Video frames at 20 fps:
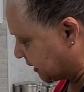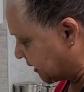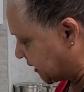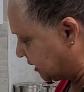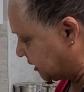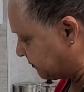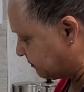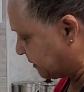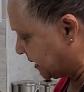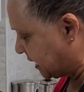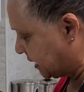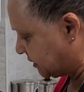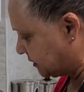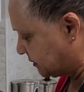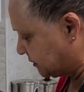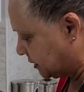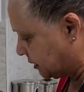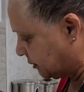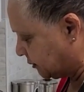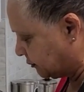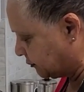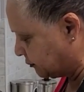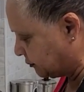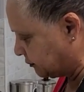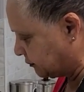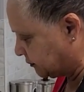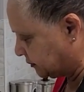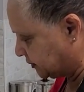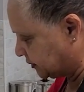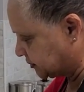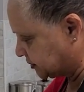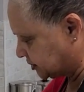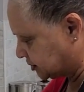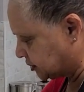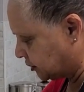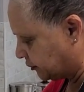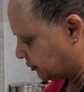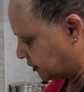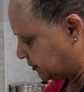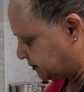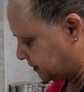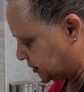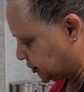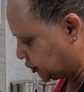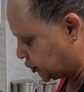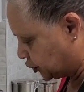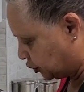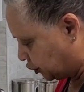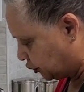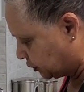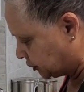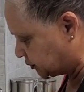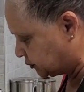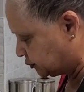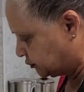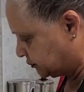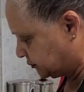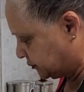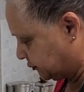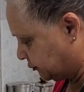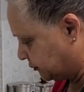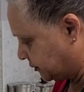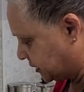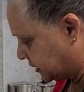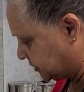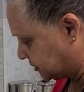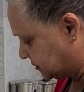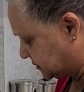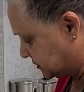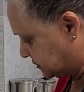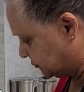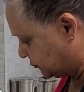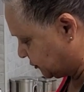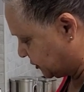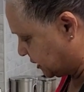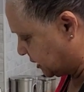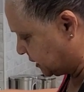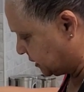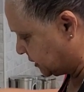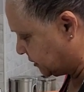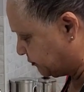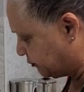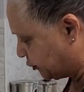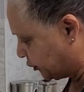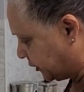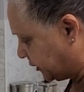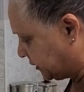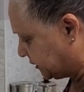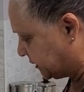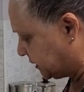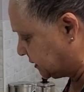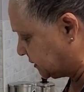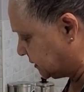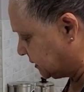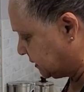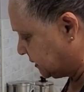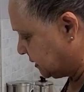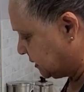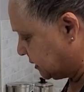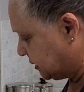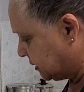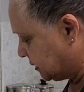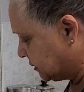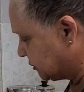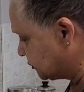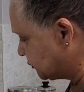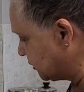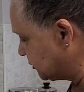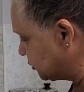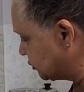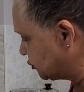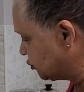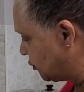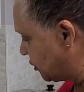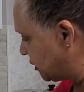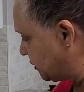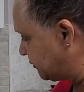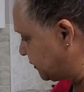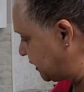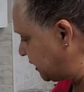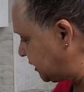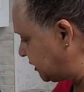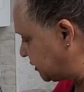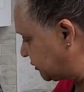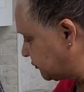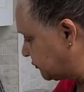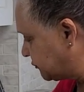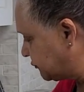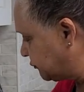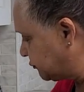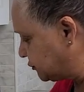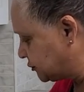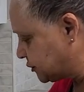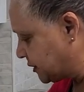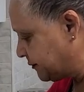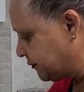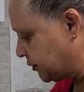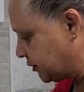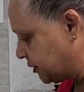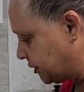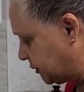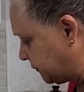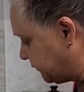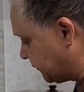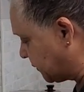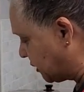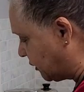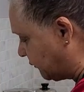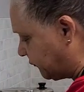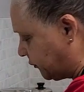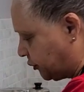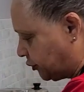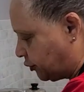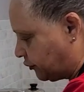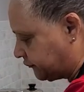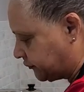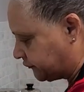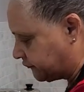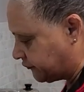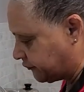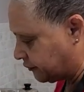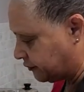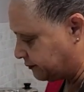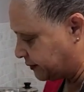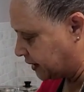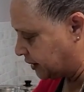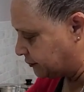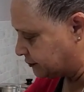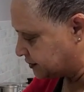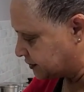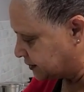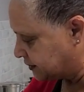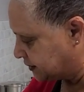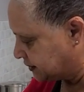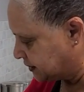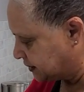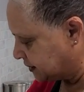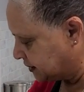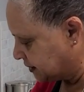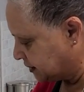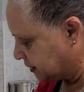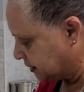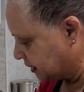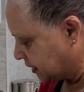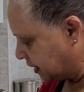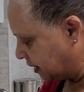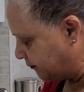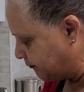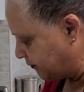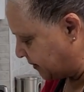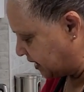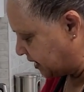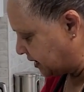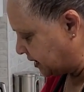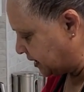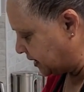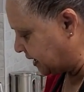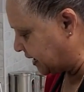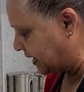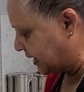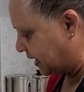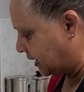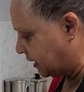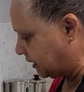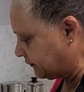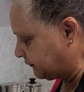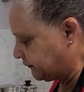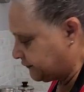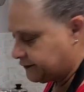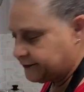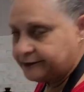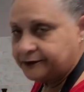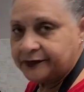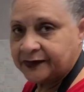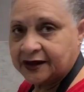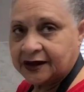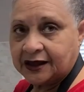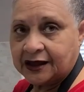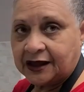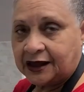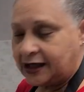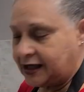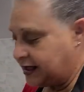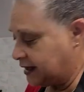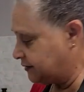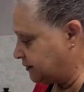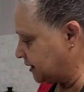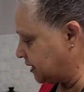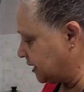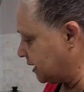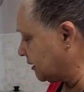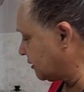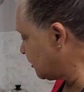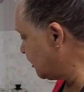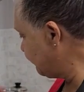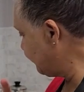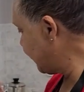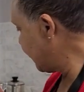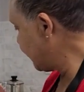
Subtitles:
heat back now because it's already been cooked when I boiled it. So I just want to heat it through. So I'm going to cover it over for about a minute and a half, and then I'll come